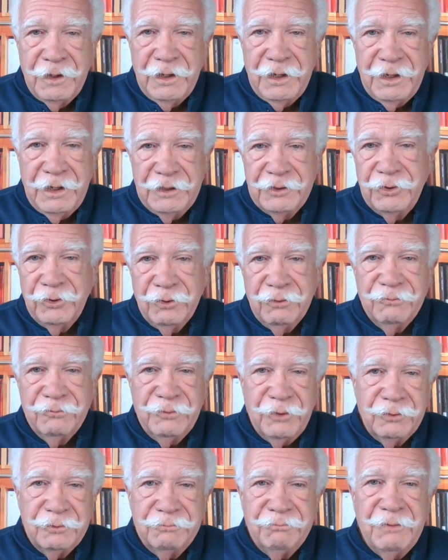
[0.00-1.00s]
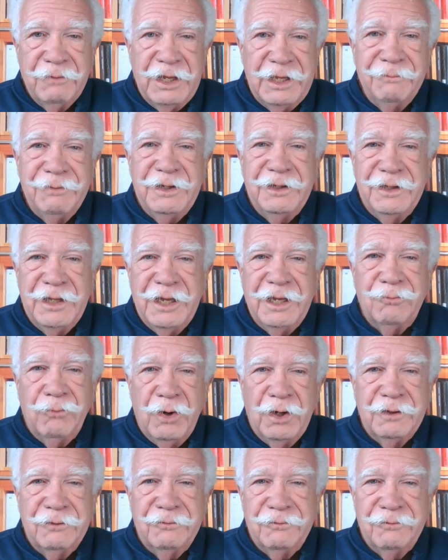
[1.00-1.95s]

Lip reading: And your vote may be that one